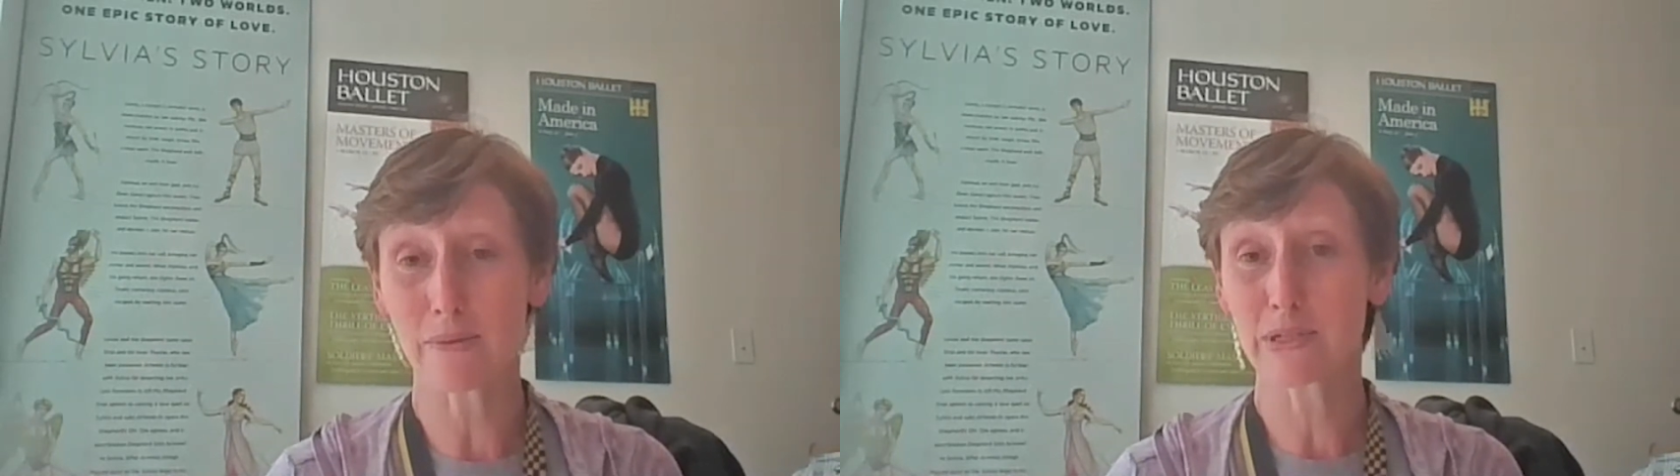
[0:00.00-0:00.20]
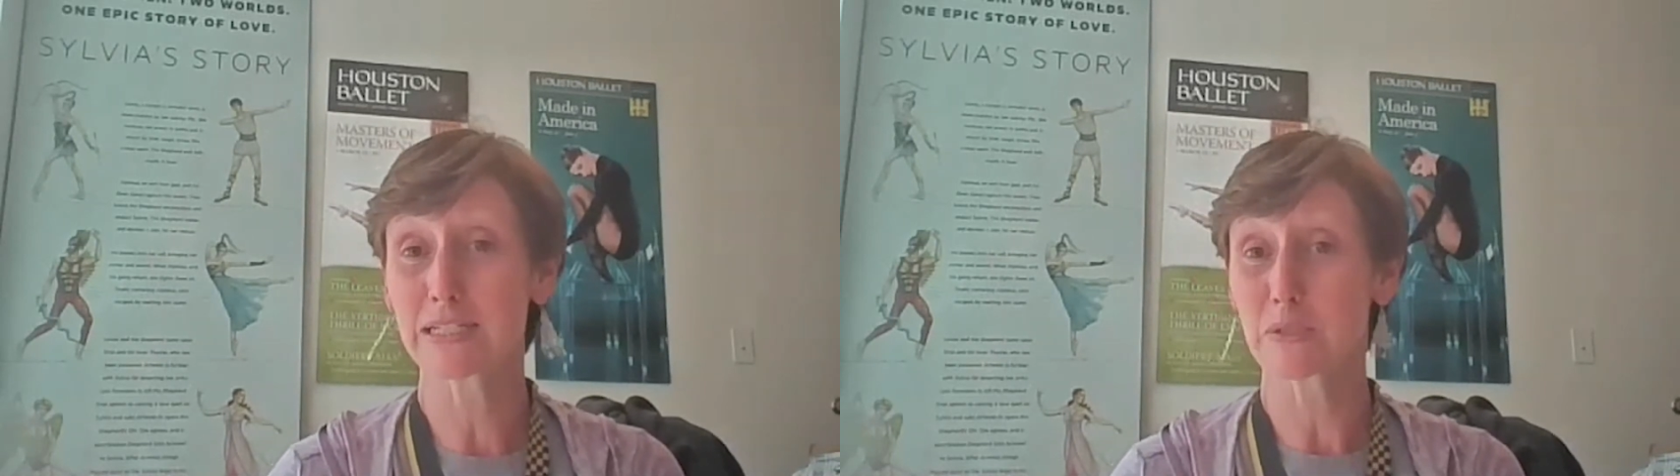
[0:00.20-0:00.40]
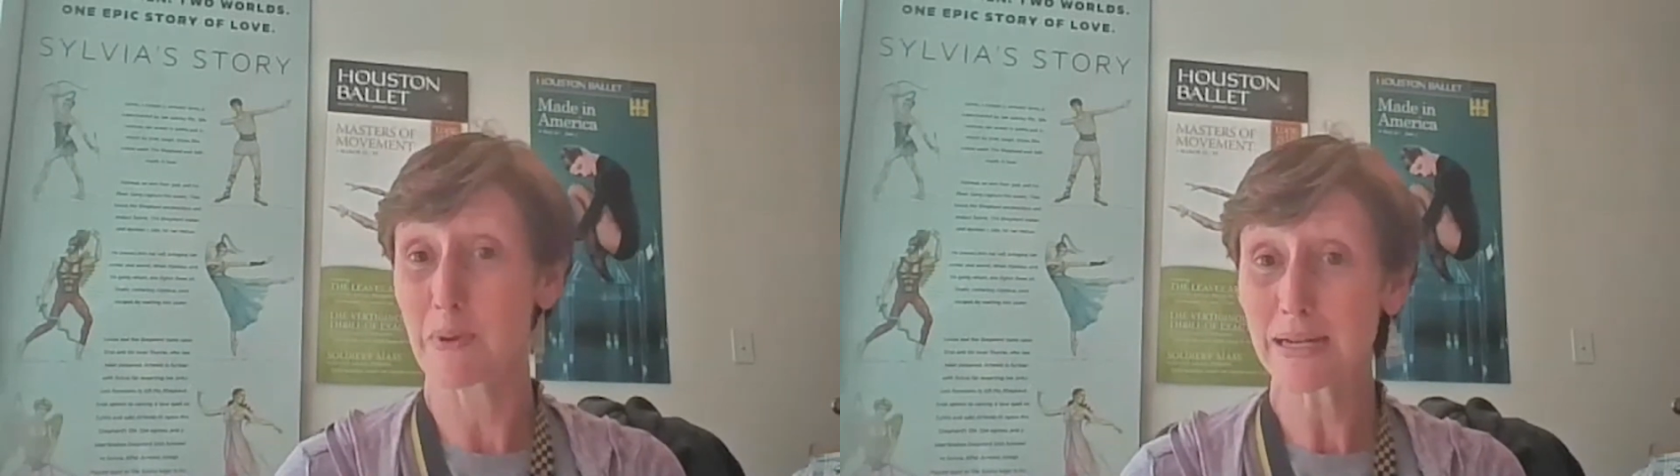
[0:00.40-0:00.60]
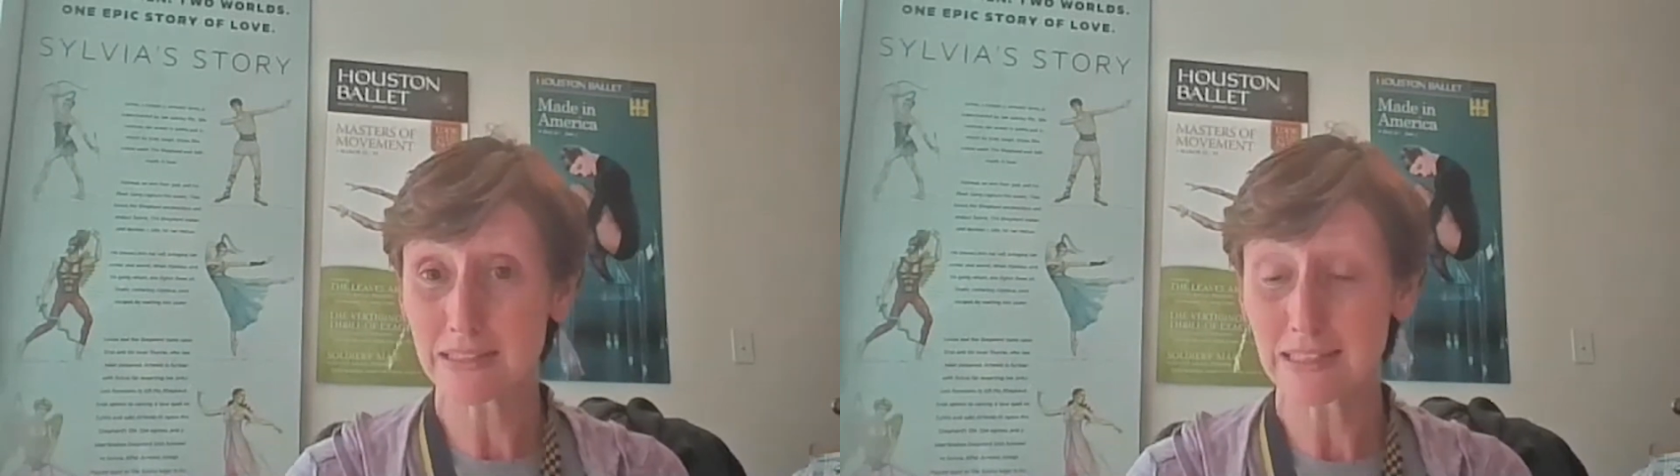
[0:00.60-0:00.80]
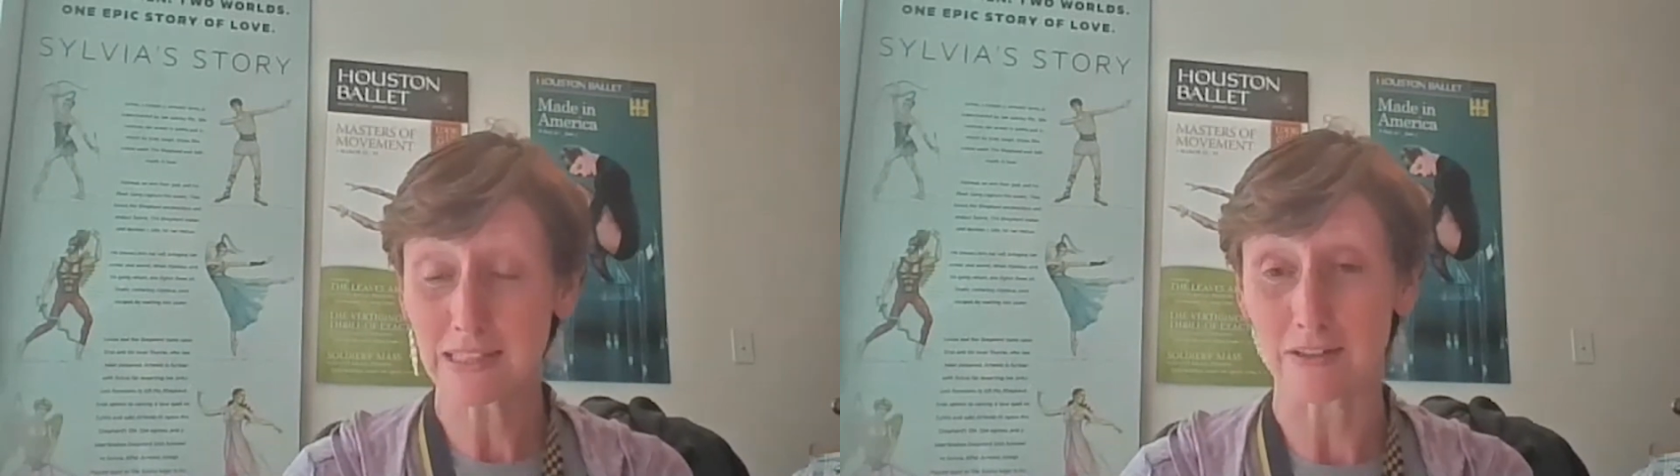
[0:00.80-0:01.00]
would expect
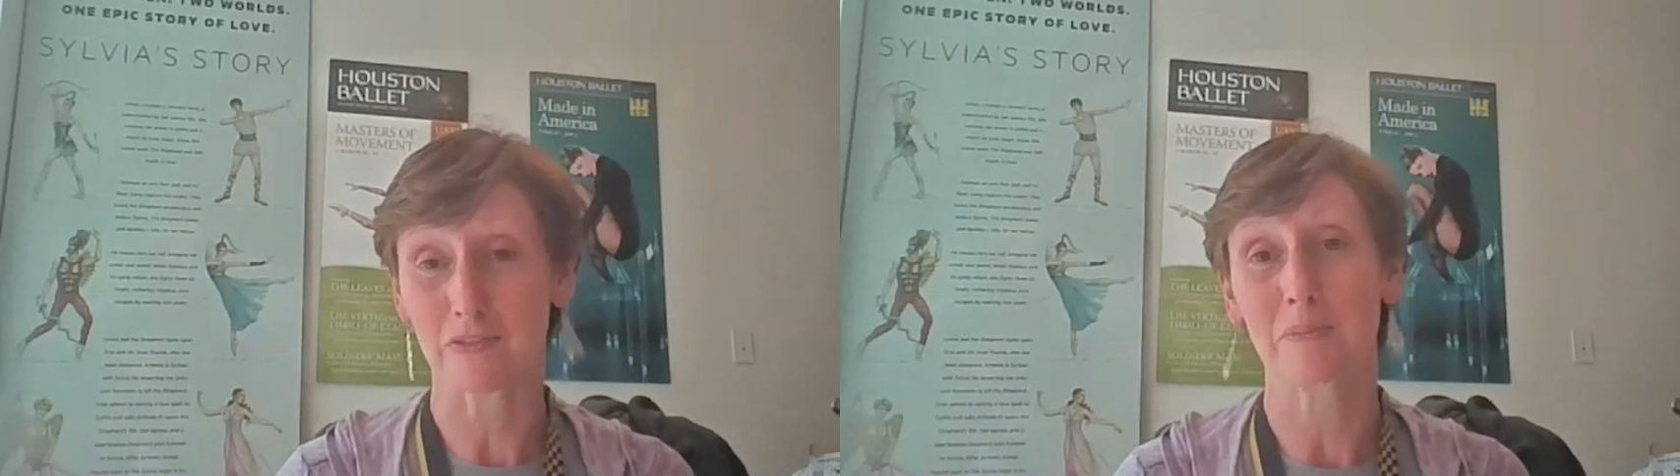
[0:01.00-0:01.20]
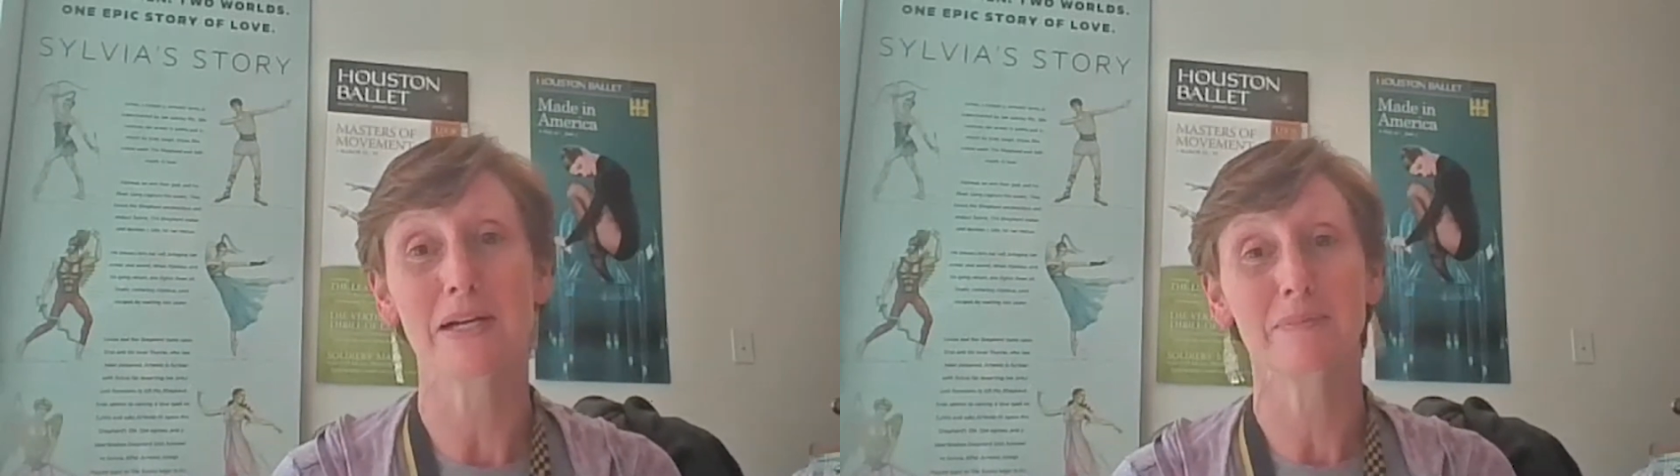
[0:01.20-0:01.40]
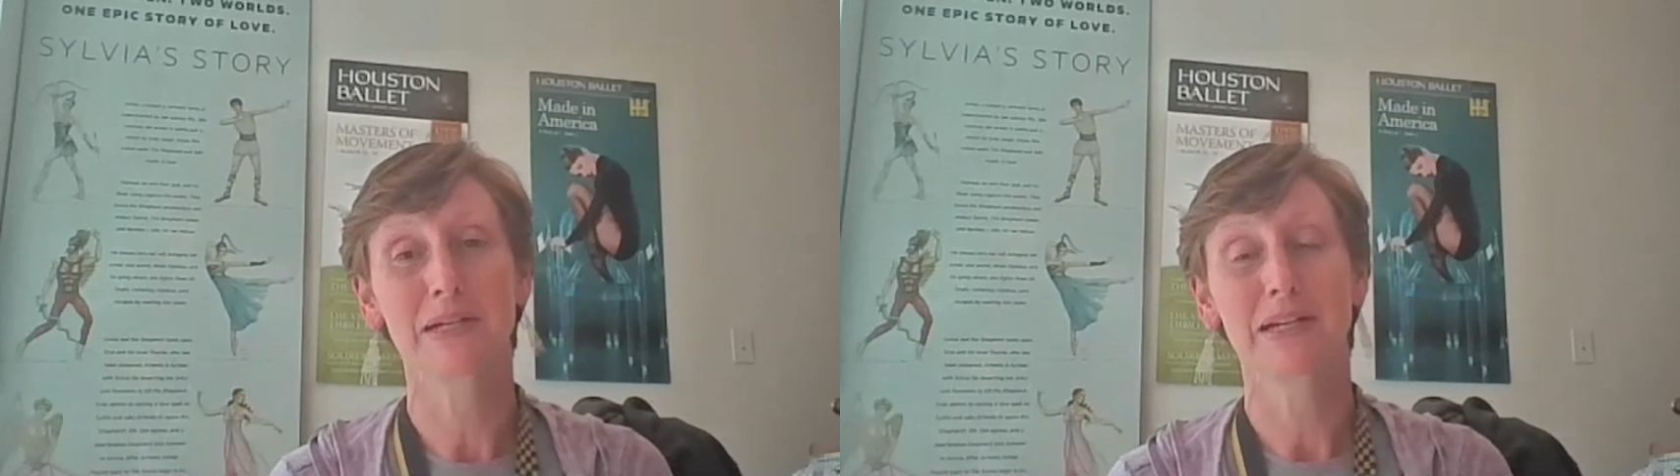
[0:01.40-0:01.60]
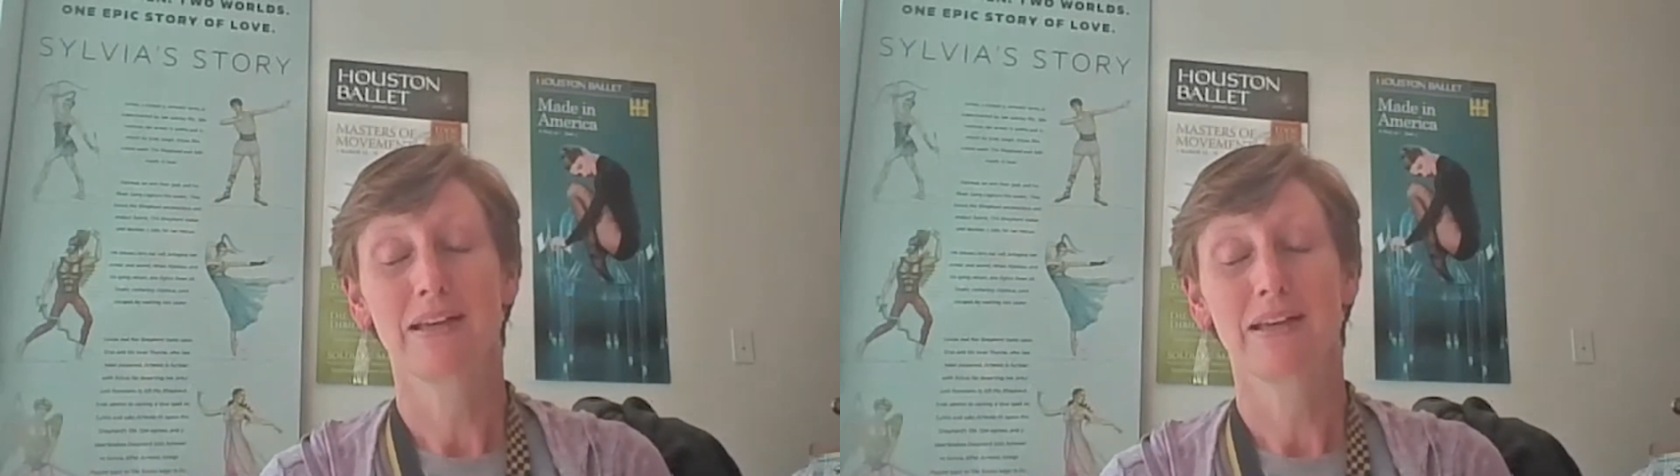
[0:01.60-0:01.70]
to hear from them.